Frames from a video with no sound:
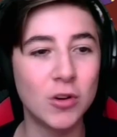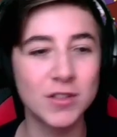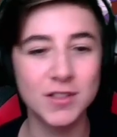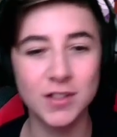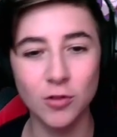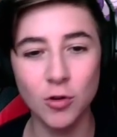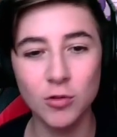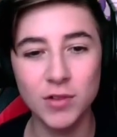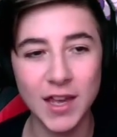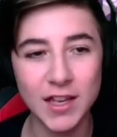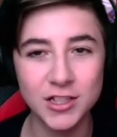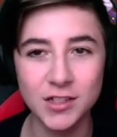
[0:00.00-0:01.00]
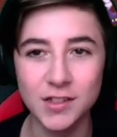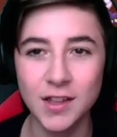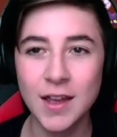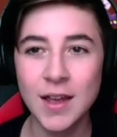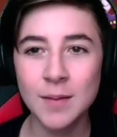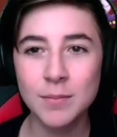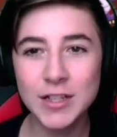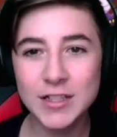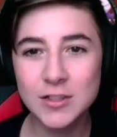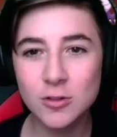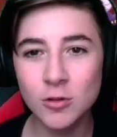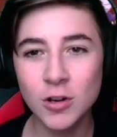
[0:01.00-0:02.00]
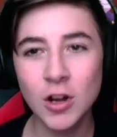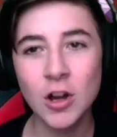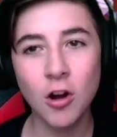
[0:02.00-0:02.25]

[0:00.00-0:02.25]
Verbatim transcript: monster location. Please do.